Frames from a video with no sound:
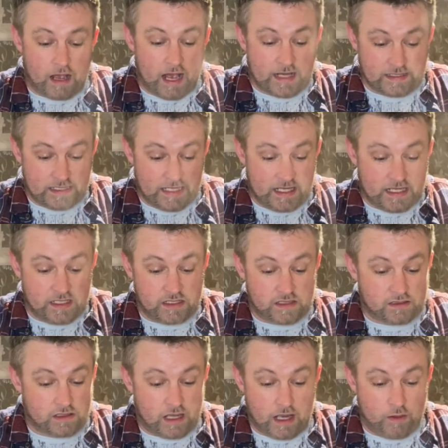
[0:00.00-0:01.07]
as it
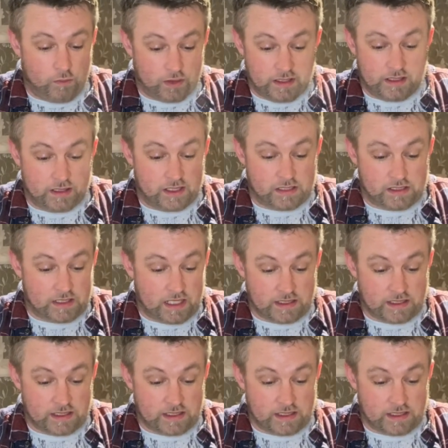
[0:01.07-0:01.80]
is, I will eat this